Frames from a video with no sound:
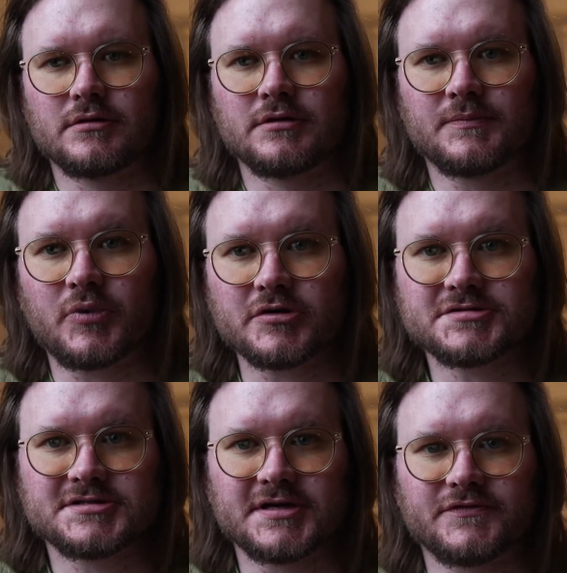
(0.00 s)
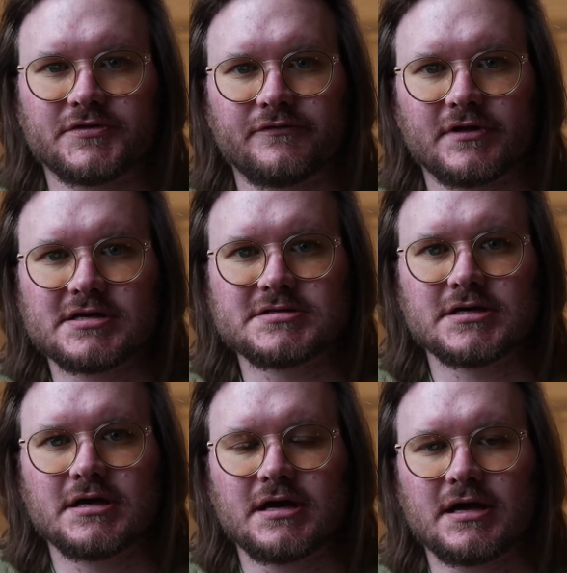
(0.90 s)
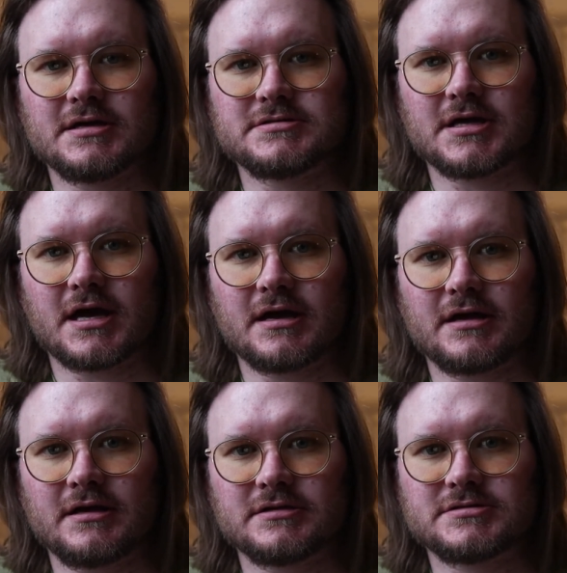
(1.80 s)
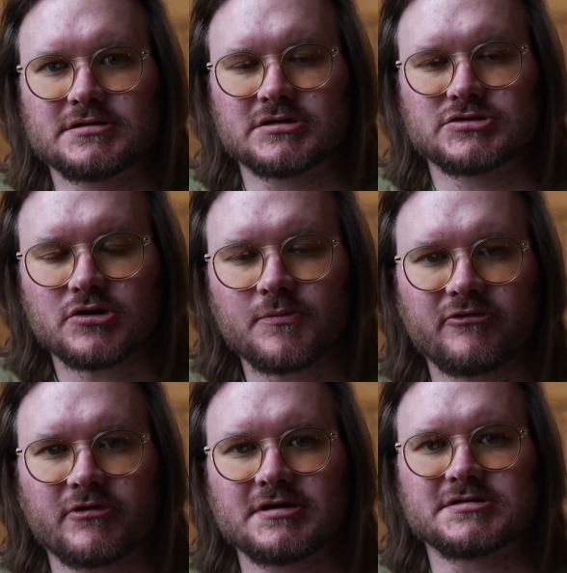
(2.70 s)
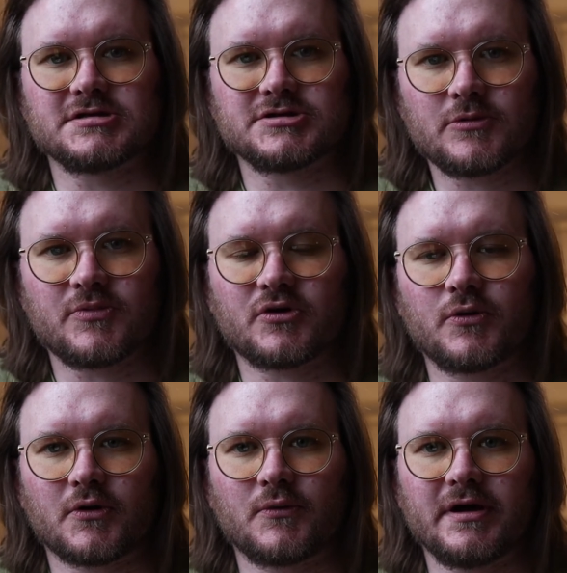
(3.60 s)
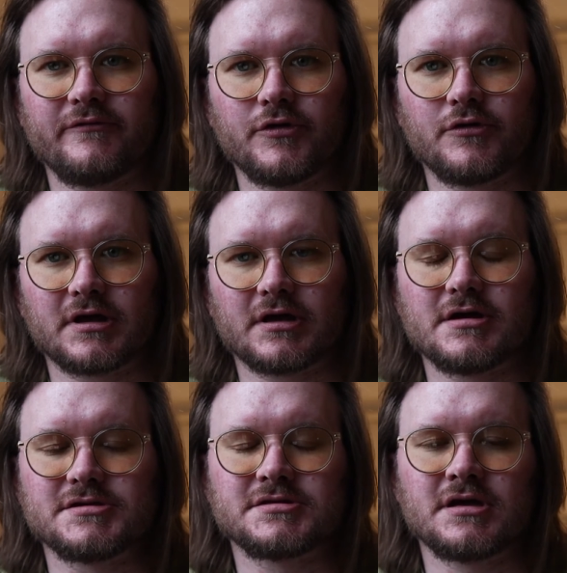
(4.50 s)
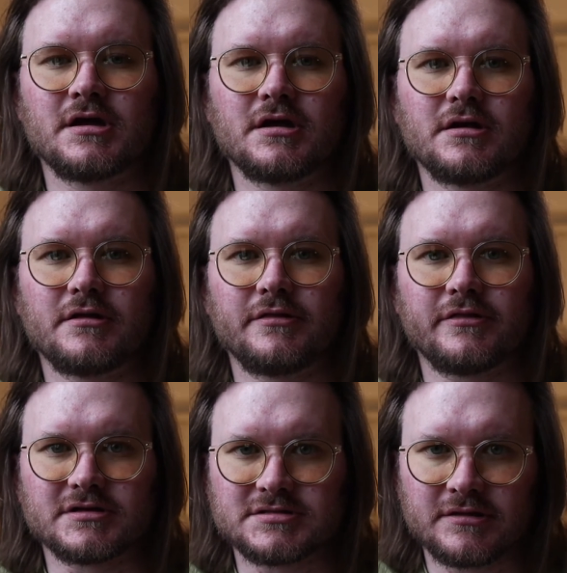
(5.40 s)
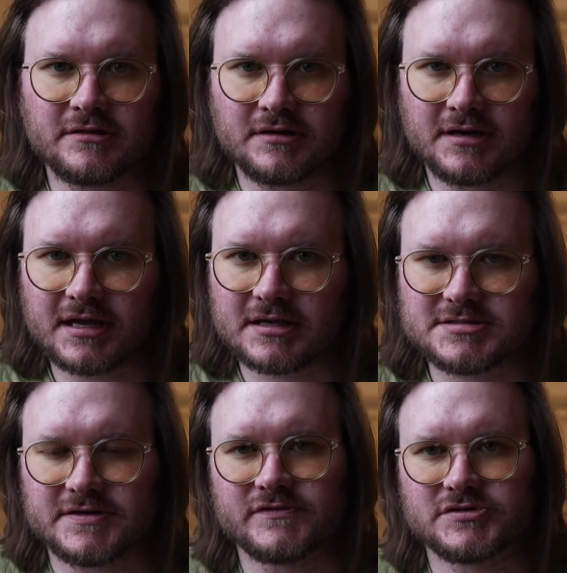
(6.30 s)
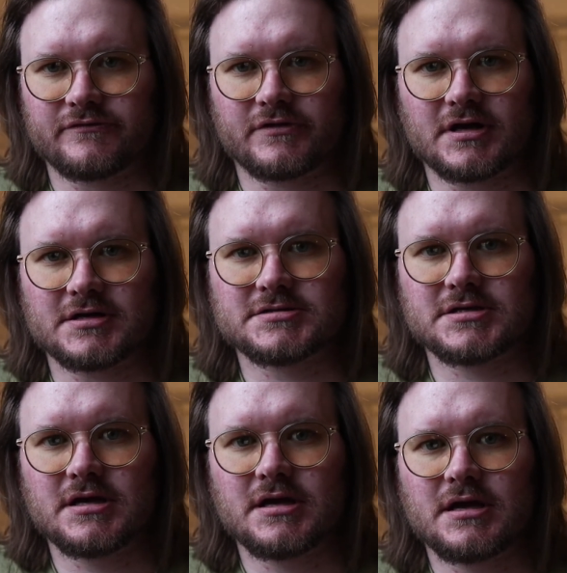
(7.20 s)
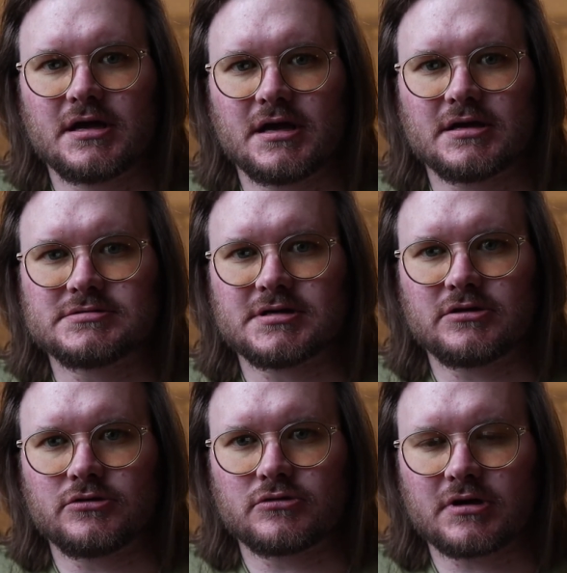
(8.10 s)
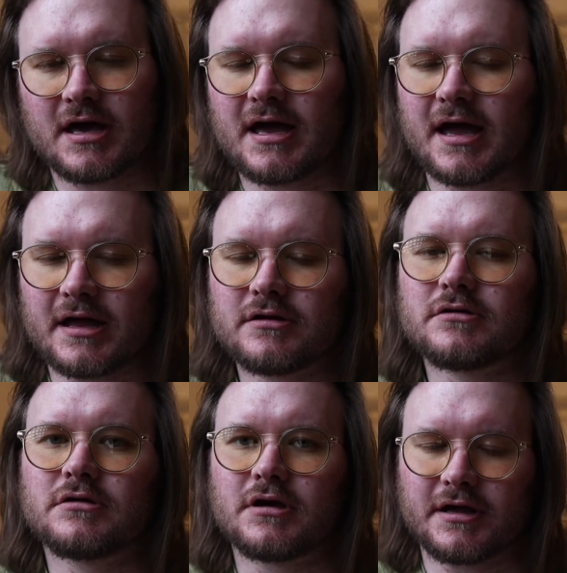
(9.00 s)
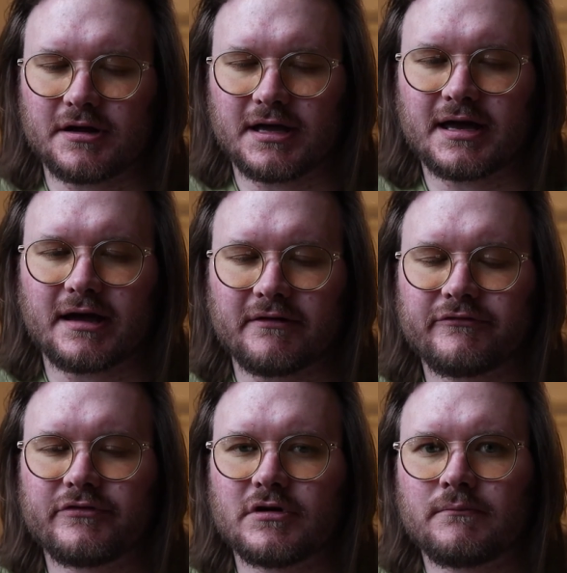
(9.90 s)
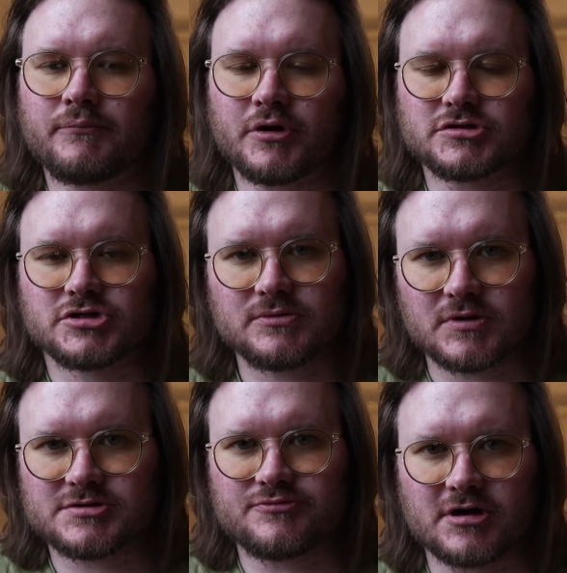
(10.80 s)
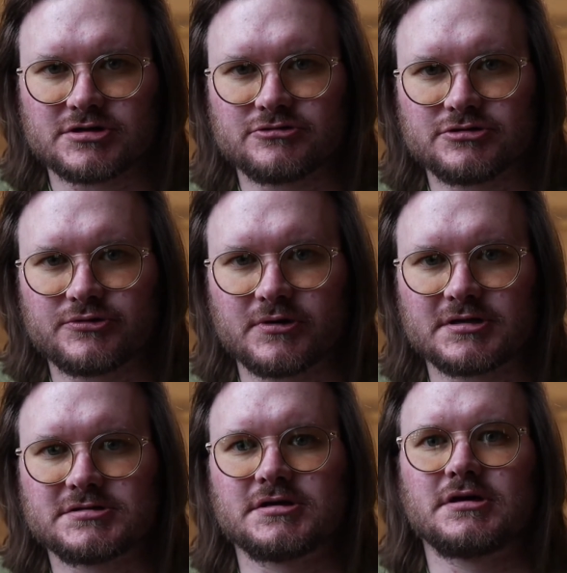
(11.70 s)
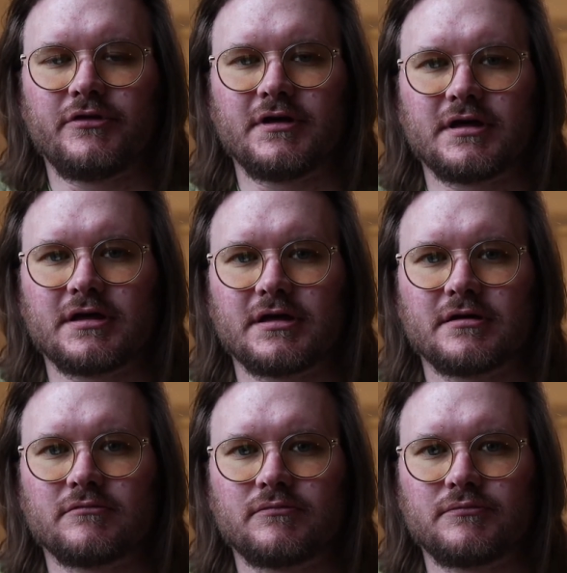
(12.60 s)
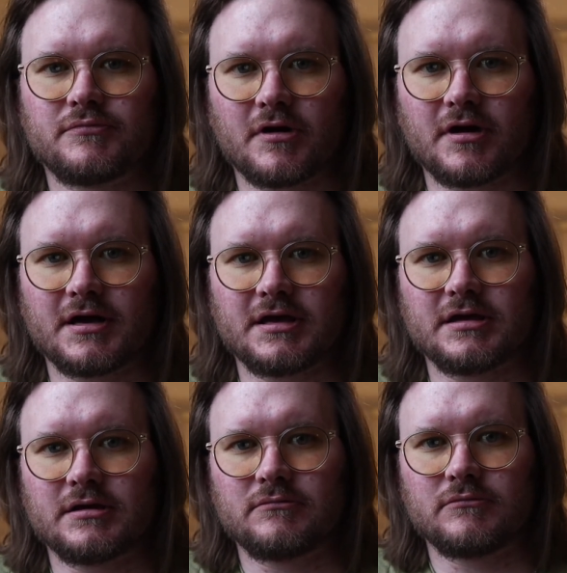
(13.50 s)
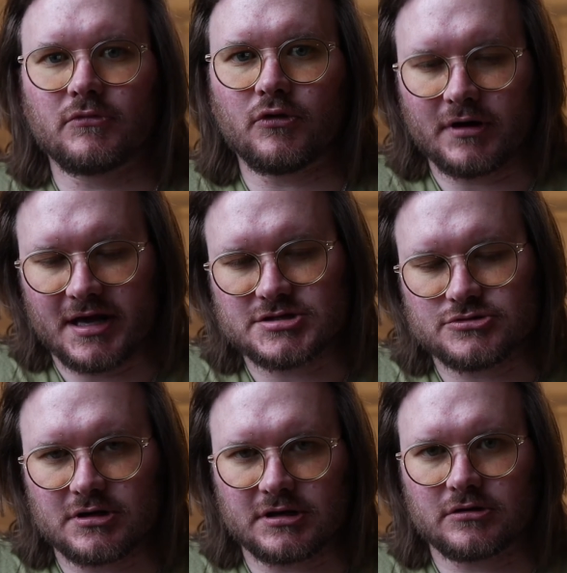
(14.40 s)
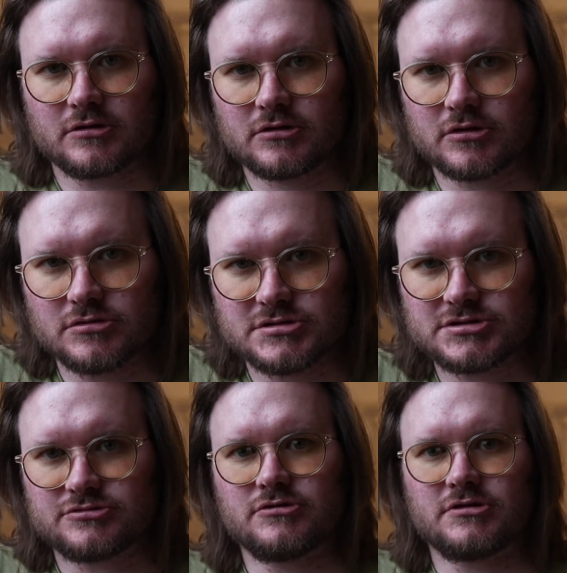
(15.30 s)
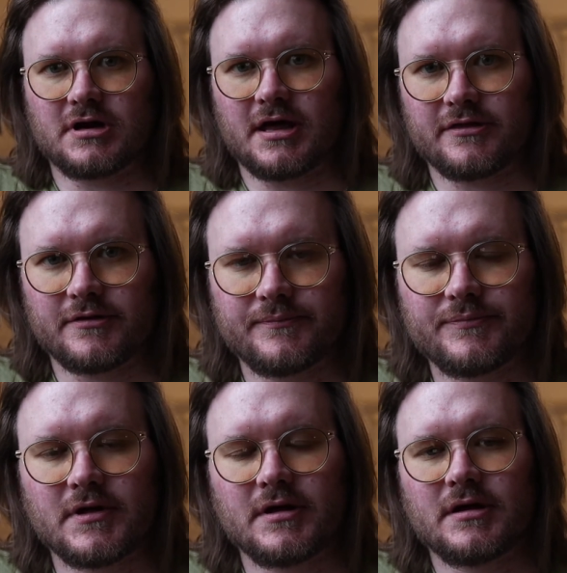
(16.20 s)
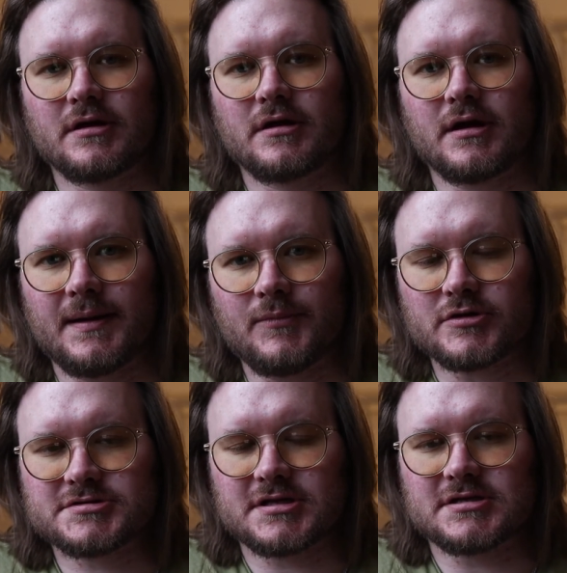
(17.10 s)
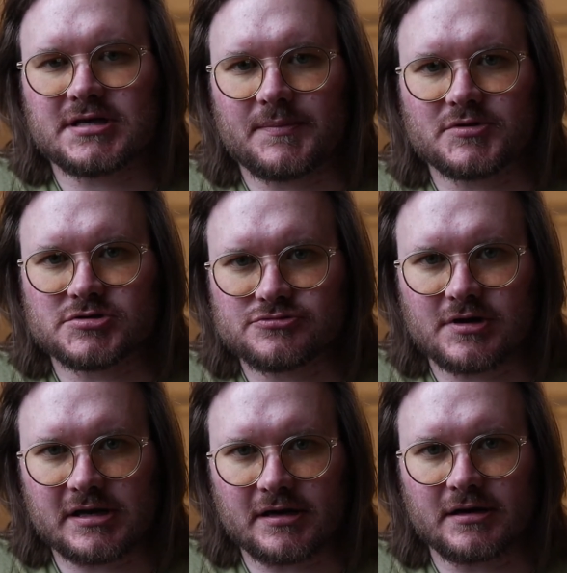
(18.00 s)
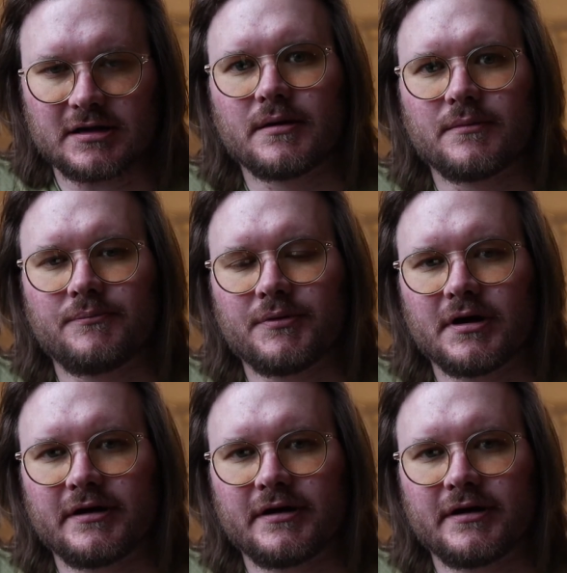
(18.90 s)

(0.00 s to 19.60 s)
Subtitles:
The positives of this is that it's a super easy, super quick way of doing it. The negatives of this is that you can, and I have, put too much pressure into it. The dye or lettering goes through the leather. I'm not saying this happens regularly, but